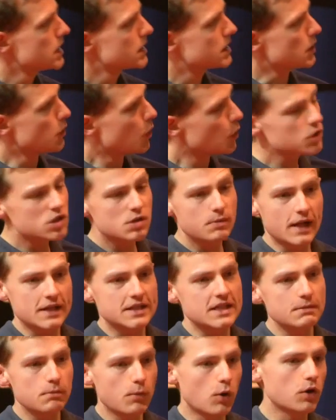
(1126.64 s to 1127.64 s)
So
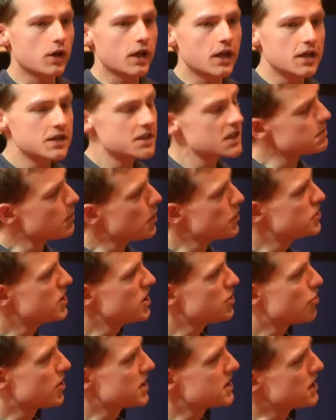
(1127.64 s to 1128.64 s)
automatic mocking is its most
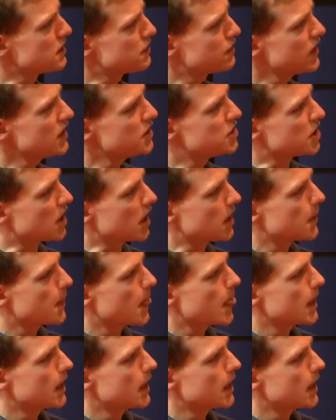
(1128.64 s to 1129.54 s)
interesting feature.